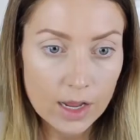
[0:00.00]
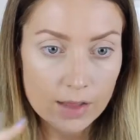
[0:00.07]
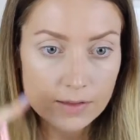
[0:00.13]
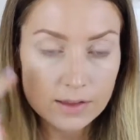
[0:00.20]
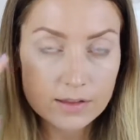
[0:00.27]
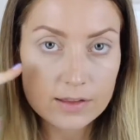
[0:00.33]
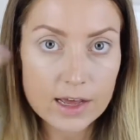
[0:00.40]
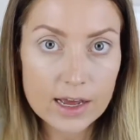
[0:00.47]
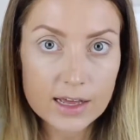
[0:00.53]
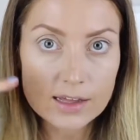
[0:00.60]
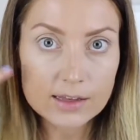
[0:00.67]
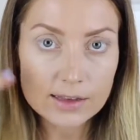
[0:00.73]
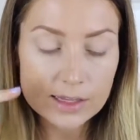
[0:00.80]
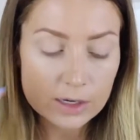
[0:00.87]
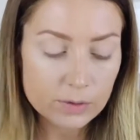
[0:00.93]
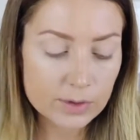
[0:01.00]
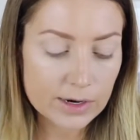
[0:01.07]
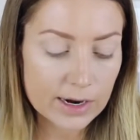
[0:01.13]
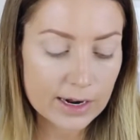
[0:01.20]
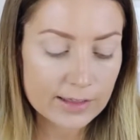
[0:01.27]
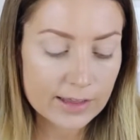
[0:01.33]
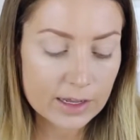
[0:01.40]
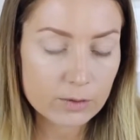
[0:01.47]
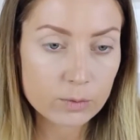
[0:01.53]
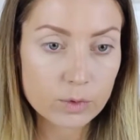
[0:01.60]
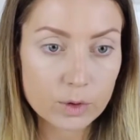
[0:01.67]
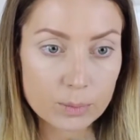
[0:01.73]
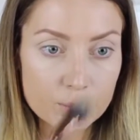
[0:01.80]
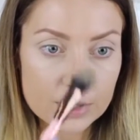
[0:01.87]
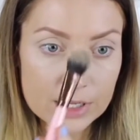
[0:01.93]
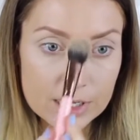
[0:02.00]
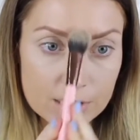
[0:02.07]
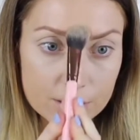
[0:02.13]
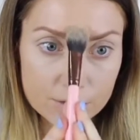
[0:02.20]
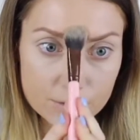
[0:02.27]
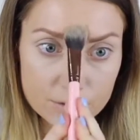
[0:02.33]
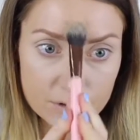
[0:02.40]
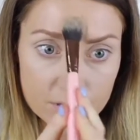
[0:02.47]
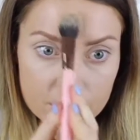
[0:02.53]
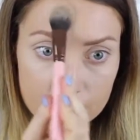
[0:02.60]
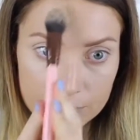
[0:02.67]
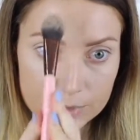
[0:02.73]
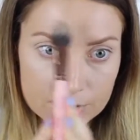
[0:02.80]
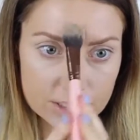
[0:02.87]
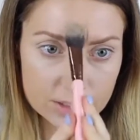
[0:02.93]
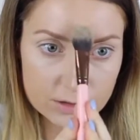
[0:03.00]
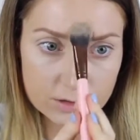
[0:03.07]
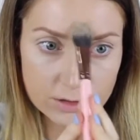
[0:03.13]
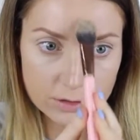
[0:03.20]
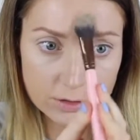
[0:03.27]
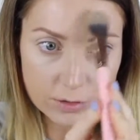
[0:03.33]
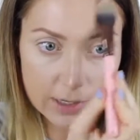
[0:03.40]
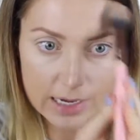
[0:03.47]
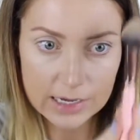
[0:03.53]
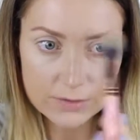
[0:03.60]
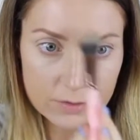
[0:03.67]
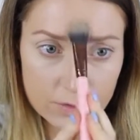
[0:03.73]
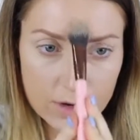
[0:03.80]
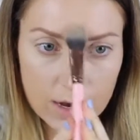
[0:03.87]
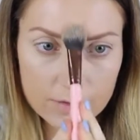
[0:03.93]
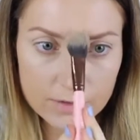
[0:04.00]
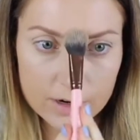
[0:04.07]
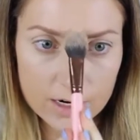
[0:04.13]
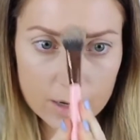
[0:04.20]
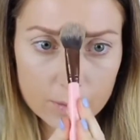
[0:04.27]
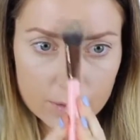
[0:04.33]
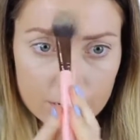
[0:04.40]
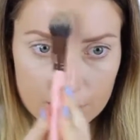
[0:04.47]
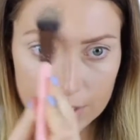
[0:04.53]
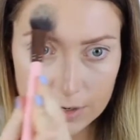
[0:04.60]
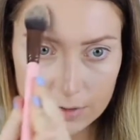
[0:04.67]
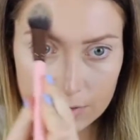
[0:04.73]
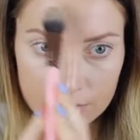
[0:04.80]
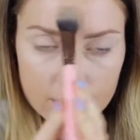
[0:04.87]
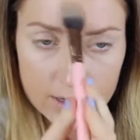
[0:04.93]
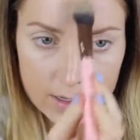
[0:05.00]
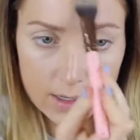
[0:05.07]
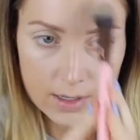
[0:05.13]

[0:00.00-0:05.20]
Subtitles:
And then that liquid highlight will peek through a little bit too, so it's okay if you cover it up right now.